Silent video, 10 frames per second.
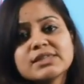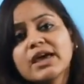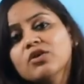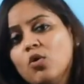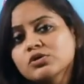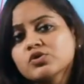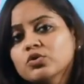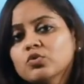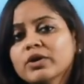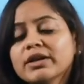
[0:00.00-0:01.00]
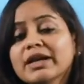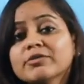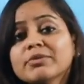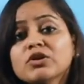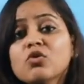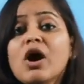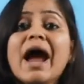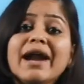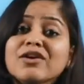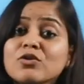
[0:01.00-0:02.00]
Then also you can let me know,
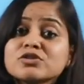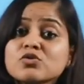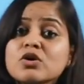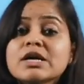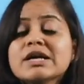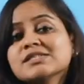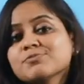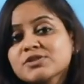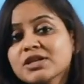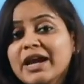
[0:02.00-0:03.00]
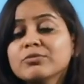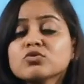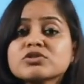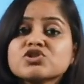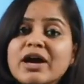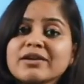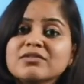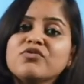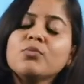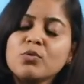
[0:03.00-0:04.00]
and also subscribe to this
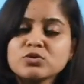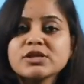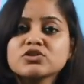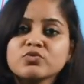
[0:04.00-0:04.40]
channel for more such